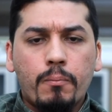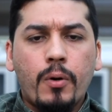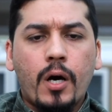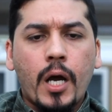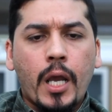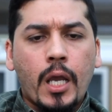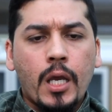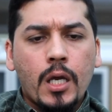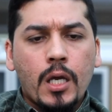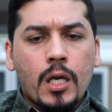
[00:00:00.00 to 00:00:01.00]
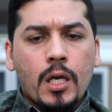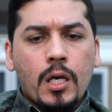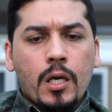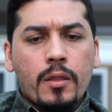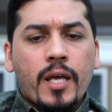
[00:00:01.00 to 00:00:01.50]
by
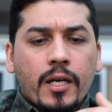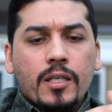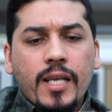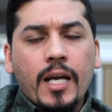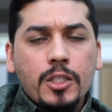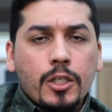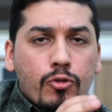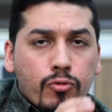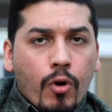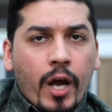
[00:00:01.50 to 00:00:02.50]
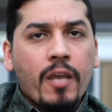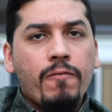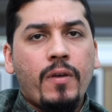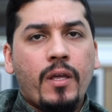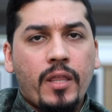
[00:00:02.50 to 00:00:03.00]
that is actually
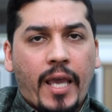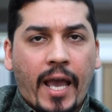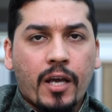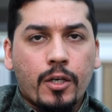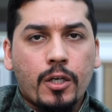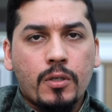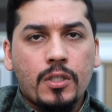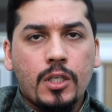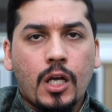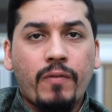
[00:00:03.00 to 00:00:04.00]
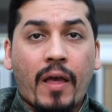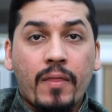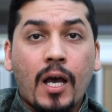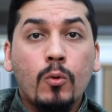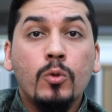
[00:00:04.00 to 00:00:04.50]
driving the anger itself, and
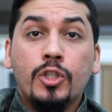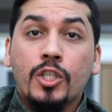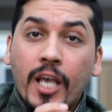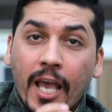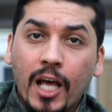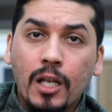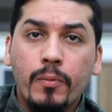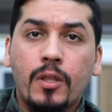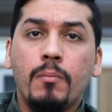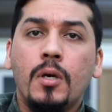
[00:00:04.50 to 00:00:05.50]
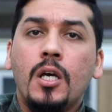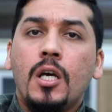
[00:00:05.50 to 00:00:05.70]
that will just help them